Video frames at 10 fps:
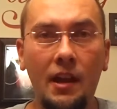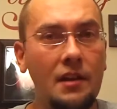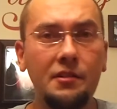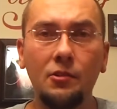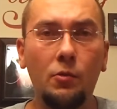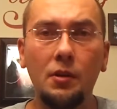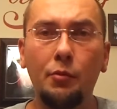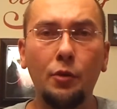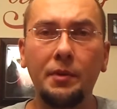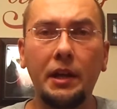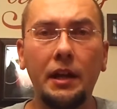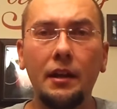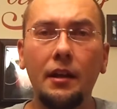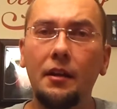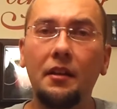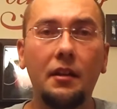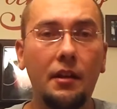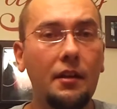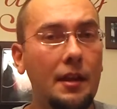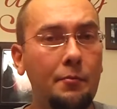I just don't want to burp again.
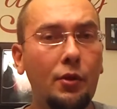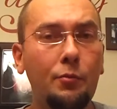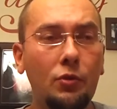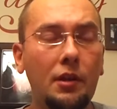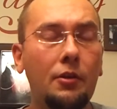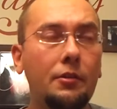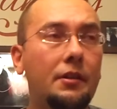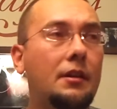That burp really hurt.